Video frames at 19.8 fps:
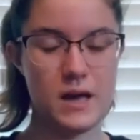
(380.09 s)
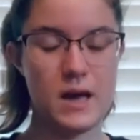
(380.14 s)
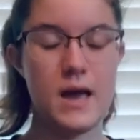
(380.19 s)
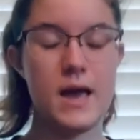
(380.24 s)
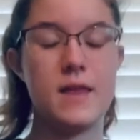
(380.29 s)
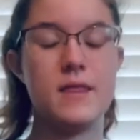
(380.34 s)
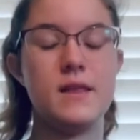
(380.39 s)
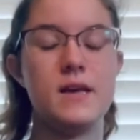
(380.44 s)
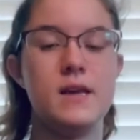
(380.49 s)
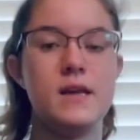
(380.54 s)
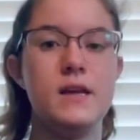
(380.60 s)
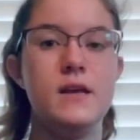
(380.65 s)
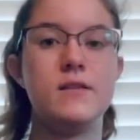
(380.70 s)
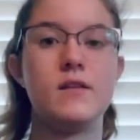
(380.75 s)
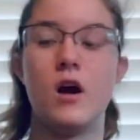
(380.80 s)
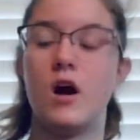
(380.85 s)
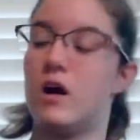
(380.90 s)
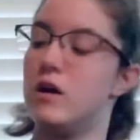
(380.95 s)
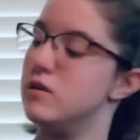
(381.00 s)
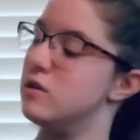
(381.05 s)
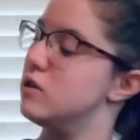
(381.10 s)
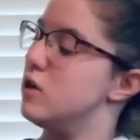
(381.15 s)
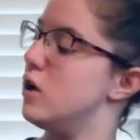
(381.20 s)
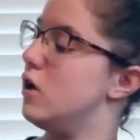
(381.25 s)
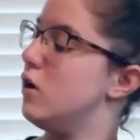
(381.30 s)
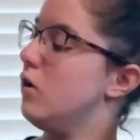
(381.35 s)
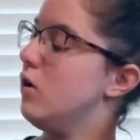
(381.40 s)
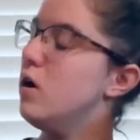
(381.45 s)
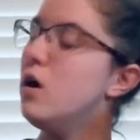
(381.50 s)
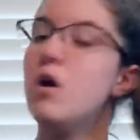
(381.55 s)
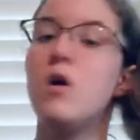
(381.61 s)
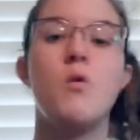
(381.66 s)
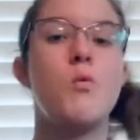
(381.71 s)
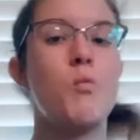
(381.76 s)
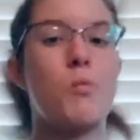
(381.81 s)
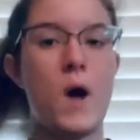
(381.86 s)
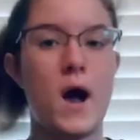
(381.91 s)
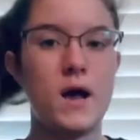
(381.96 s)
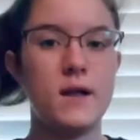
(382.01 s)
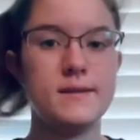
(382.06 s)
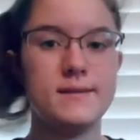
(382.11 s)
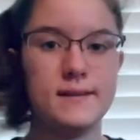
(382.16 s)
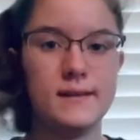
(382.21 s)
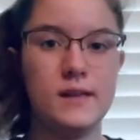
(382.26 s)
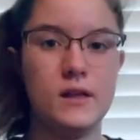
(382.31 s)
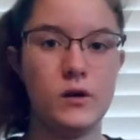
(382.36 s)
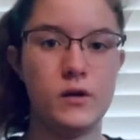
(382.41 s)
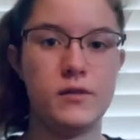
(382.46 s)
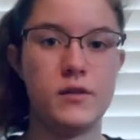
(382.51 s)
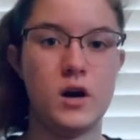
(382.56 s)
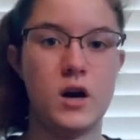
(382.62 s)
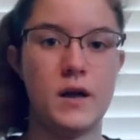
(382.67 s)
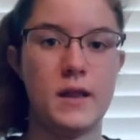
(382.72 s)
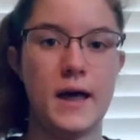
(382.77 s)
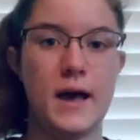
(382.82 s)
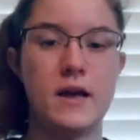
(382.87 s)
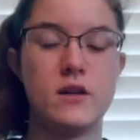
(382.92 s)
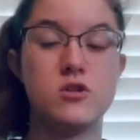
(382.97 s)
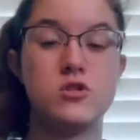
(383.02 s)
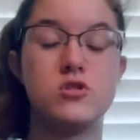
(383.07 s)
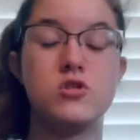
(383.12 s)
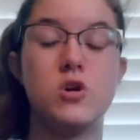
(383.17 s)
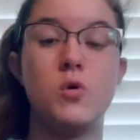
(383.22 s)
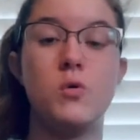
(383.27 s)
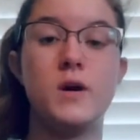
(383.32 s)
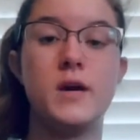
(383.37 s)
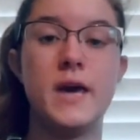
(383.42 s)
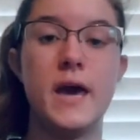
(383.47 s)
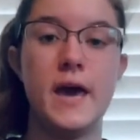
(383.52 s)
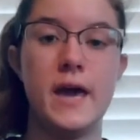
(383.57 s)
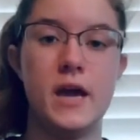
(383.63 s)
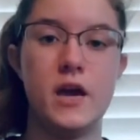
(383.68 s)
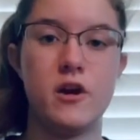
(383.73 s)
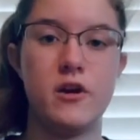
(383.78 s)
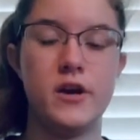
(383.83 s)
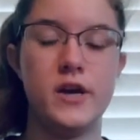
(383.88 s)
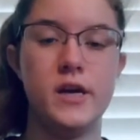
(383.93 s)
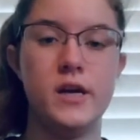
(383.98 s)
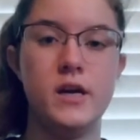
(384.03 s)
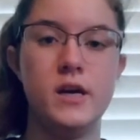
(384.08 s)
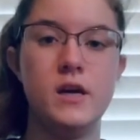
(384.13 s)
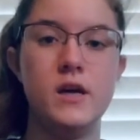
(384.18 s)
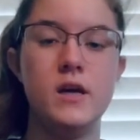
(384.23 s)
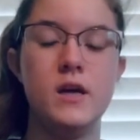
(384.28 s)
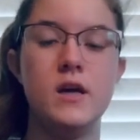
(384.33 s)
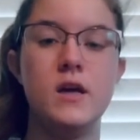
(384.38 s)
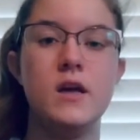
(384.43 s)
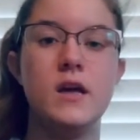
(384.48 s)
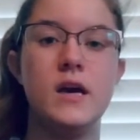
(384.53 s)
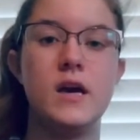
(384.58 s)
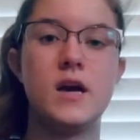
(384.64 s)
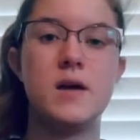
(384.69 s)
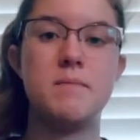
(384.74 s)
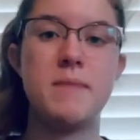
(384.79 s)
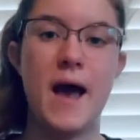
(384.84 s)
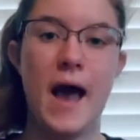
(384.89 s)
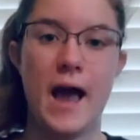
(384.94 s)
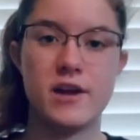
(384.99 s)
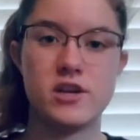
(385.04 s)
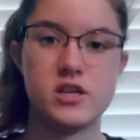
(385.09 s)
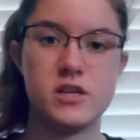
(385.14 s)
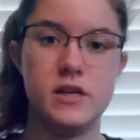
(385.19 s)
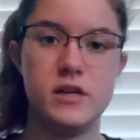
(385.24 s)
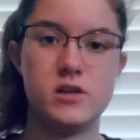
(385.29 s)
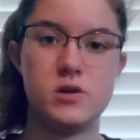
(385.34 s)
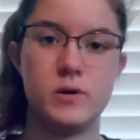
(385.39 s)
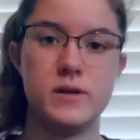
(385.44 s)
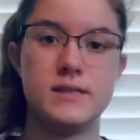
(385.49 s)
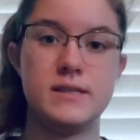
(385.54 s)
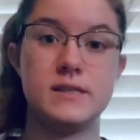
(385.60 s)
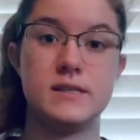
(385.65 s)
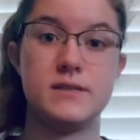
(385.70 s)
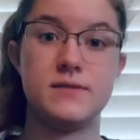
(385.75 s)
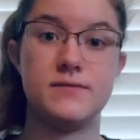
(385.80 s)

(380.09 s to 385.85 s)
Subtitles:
And then he's also, while dealing with all that, so caring and compassionate towards his